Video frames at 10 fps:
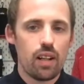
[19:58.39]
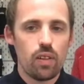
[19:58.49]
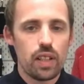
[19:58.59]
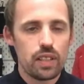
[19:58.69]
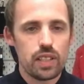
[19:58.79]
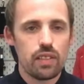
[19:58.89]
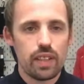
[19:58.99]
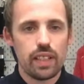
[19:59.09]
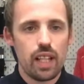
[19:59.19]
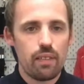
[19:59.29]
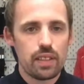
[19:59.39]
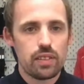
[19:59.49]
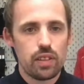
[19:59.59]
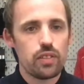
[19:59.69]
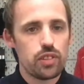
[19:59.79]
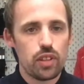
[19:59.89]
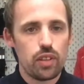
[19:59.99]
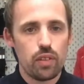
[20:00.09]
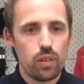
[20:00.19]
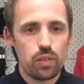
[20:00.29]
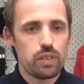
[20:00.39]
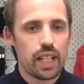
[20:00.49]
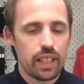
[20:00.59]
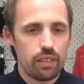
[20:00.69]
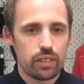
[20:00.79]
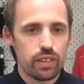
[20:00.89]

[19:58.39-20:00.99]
at or considering the OS2 suit or jacket or